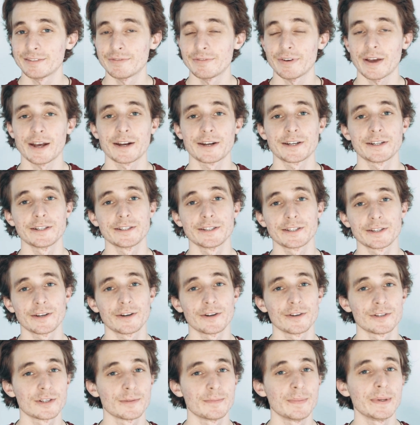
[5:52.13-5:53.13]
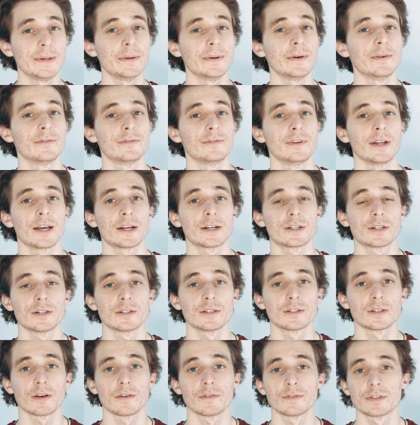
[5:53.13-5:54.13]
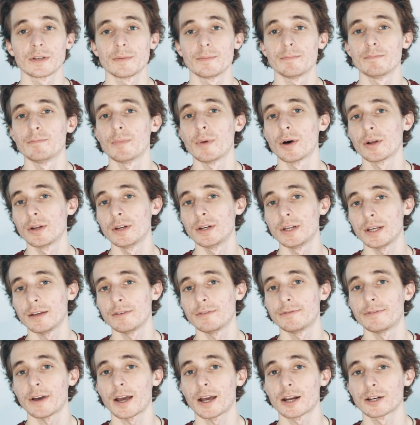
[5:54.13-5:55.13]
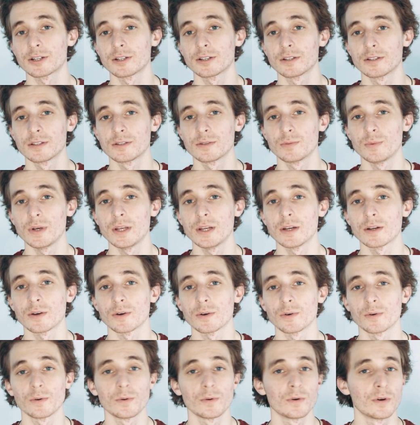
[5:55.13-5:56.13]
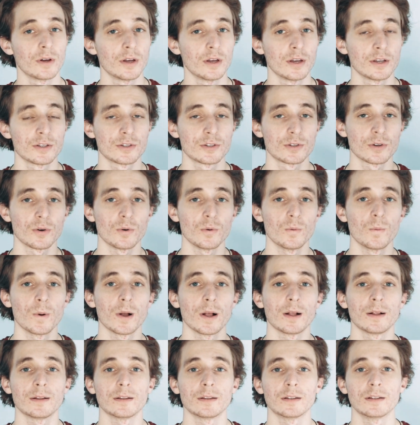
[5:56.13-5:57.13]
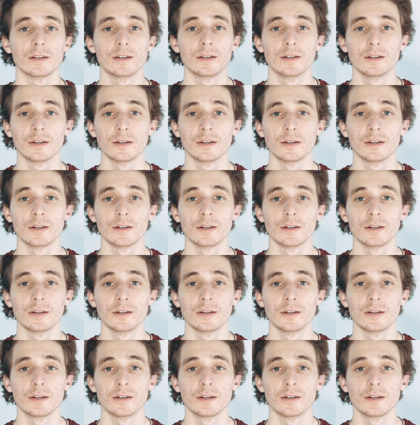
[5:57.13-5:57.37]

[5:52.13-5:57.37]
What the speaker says: factions could also be reflections of some modern-day factions we know so well.